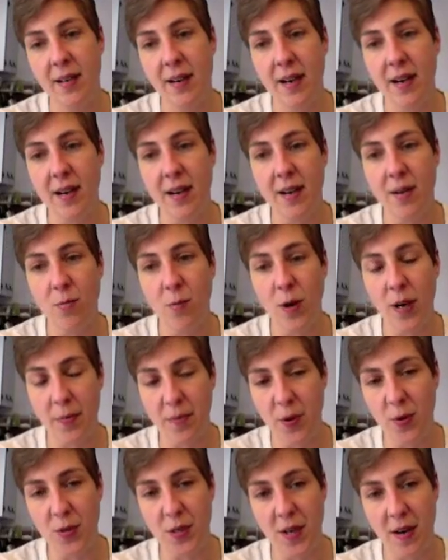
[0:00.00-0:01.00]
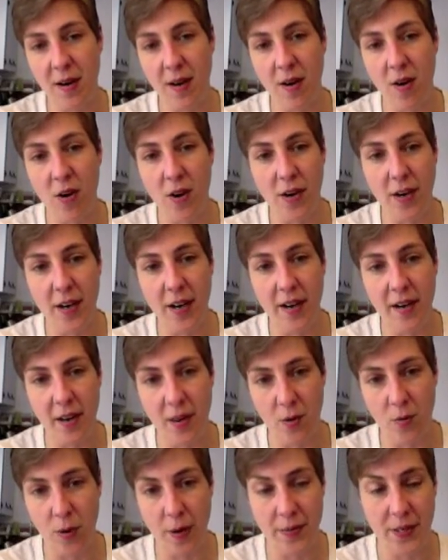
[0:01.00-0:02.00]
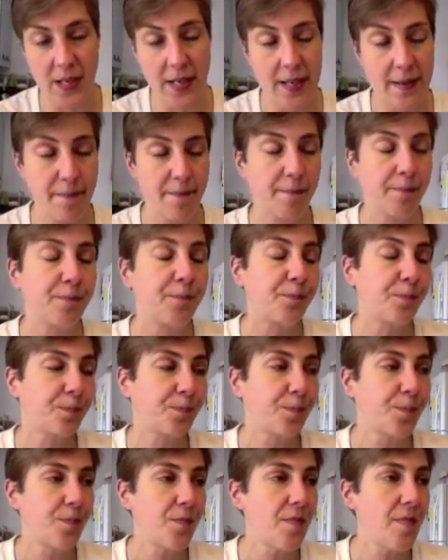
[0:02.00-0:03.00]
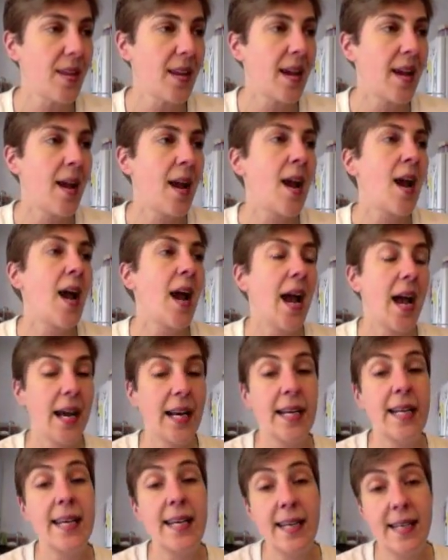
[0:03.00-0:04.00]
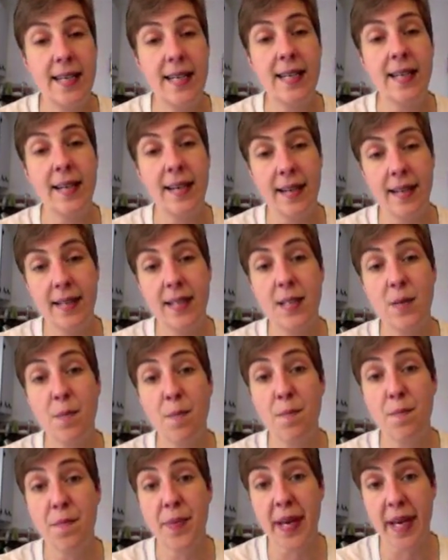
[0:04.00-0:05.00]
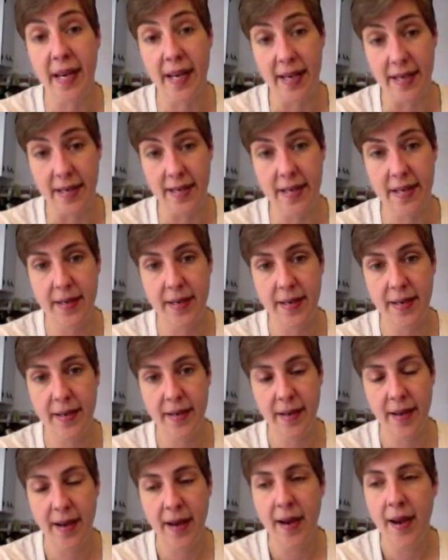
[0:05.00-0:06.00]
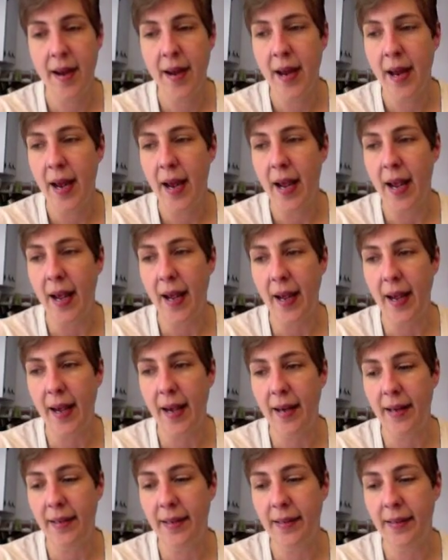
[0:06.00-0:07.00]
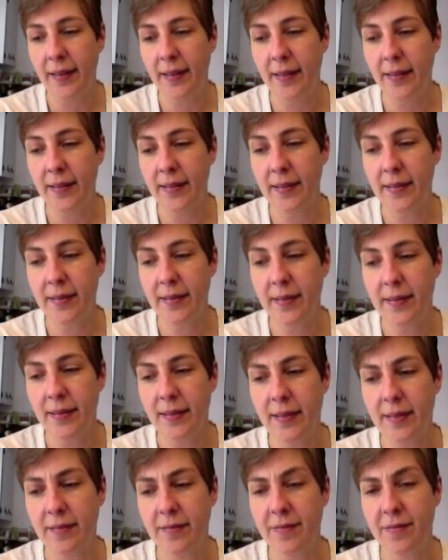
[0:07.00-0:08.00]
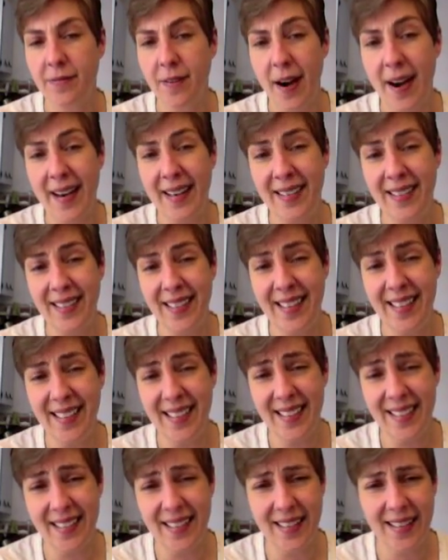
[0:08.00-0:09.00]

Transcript: uh, where he posted it on another website and he is pissed. And frankly,